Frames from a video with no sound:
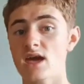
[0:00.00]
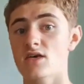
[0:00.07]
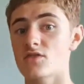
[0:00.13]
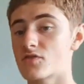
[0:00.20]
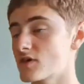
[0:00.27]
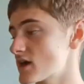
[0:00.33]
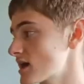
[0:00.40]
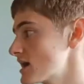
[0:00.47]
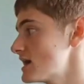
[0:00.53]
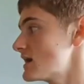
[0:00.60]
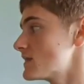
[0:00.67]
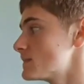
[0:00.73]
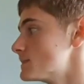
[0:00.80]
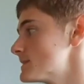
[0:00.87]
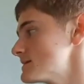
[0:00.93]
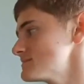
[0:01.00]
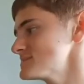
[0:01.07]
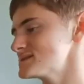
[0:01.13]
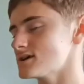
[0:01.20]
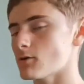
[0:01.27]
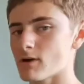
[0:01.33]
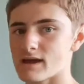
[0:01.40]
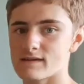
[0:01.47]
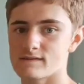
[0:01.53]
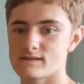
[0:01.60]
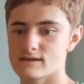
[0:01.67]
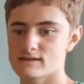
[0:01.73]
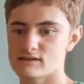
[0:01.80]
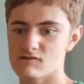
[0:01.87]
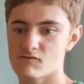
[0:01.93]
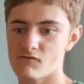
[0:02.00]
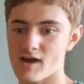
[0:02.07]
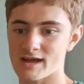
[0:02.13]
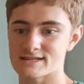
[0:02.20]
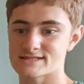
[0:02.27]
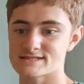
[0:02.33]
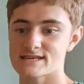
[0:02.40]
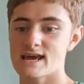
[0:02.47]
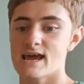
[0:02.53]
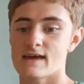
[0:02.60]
the Nimzo-Indian Defence,